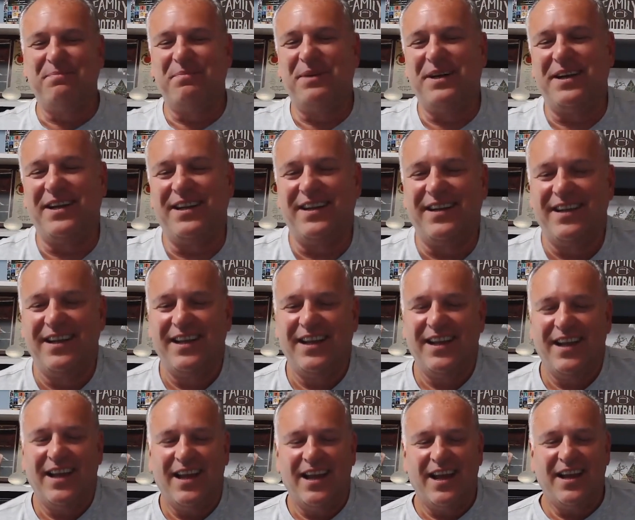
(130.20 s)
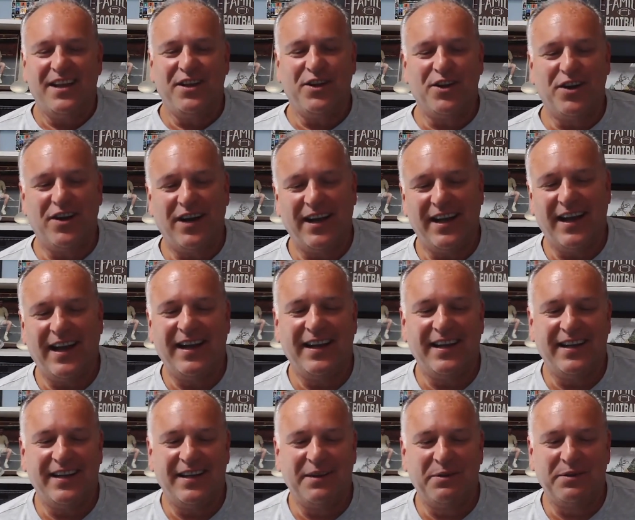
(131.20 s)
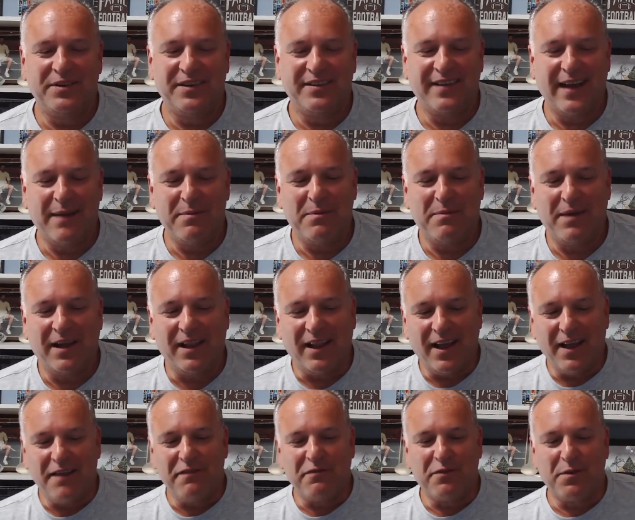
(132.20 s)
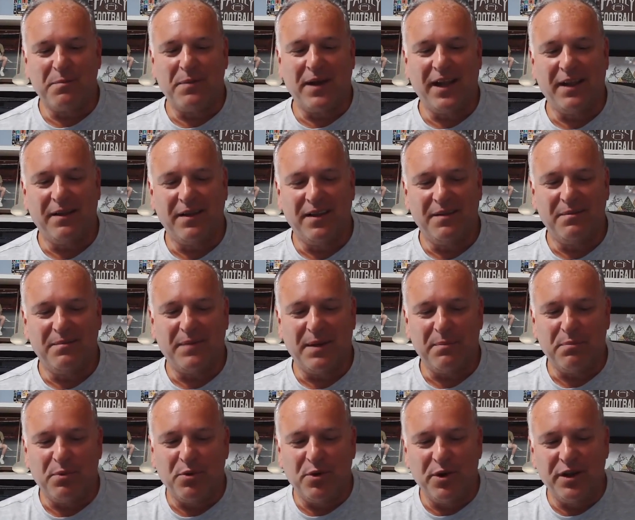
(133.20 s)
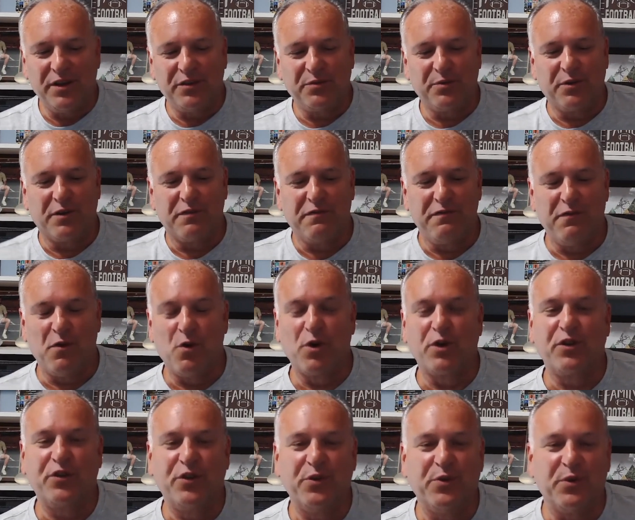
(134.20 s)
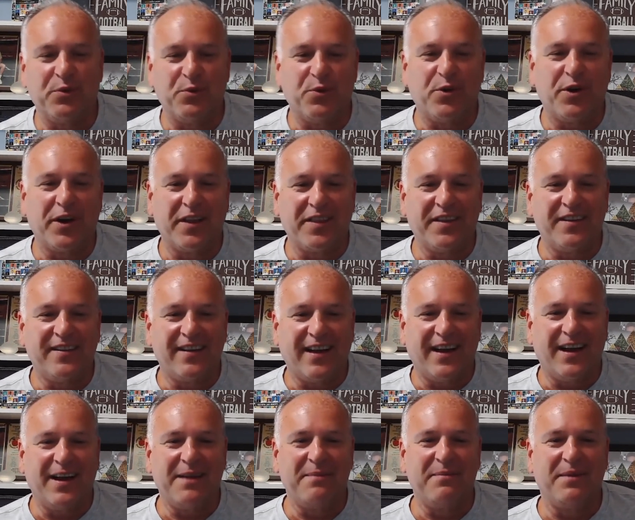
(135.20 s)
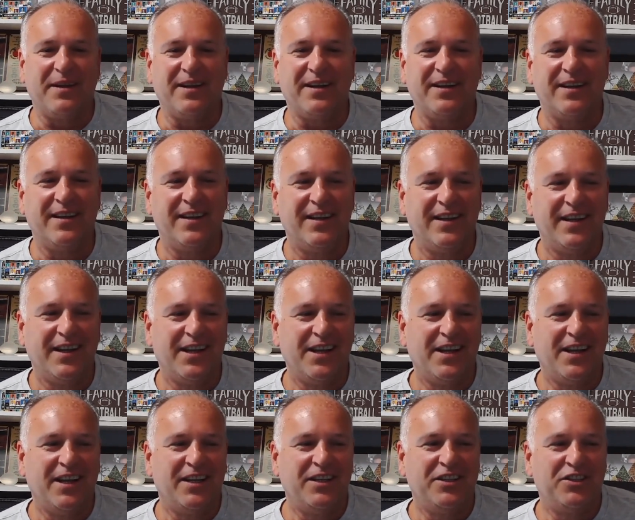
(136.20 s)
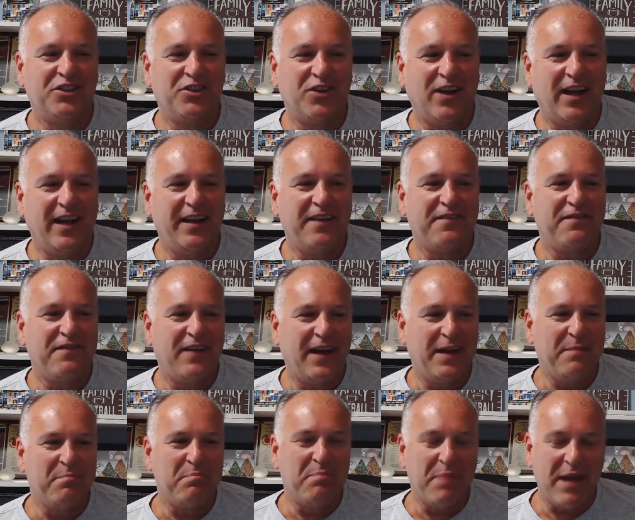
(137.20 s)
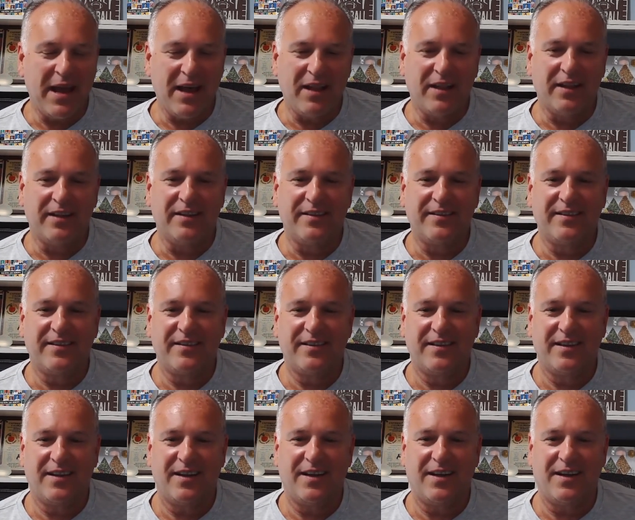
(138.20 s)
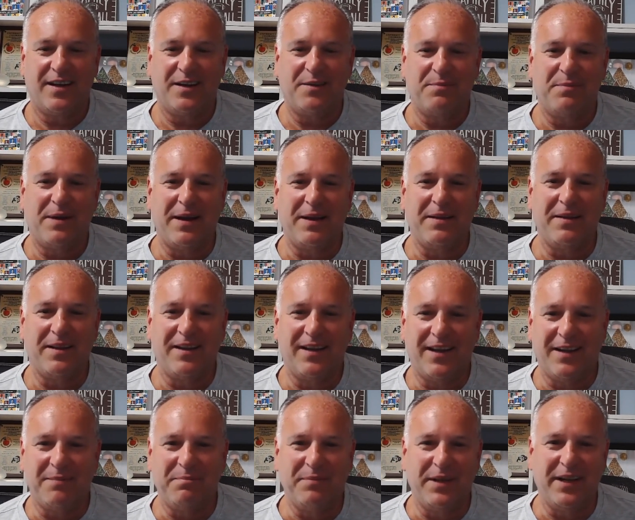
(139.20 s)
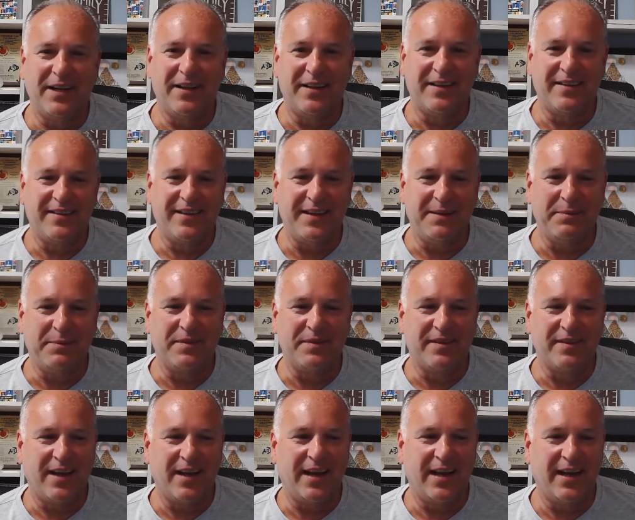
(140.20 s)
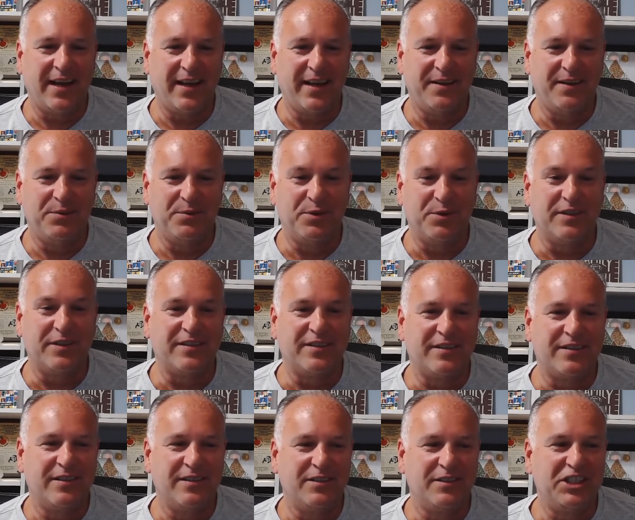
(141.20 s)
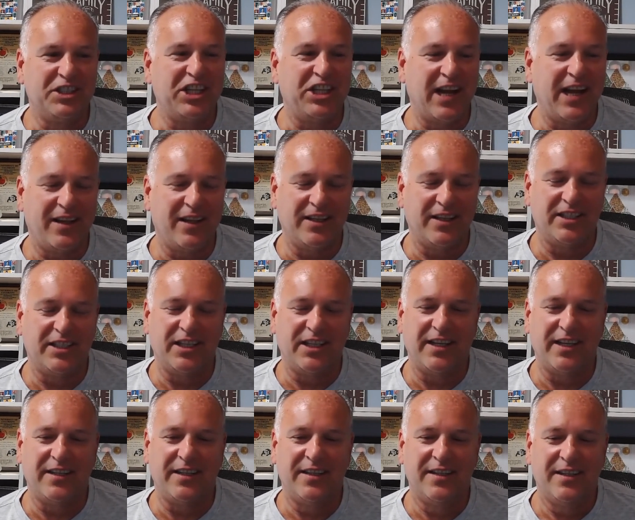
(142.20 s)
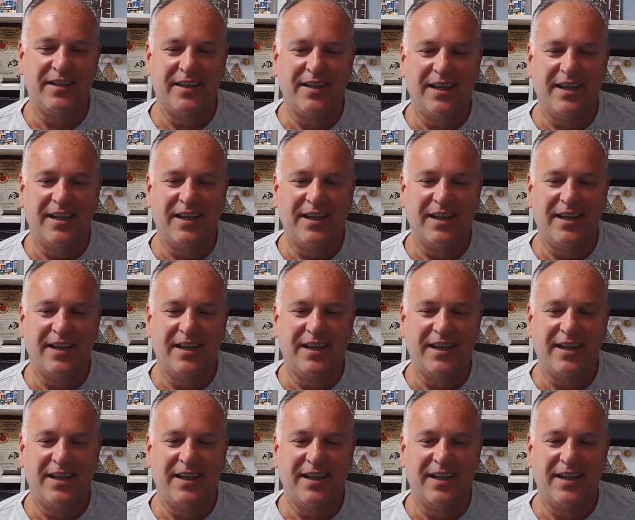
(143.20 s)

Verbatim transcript: But you know, it was a time in my life where my boys were 4, 2, and 1 at the time, and trying to find balance on being on the team side was challenging.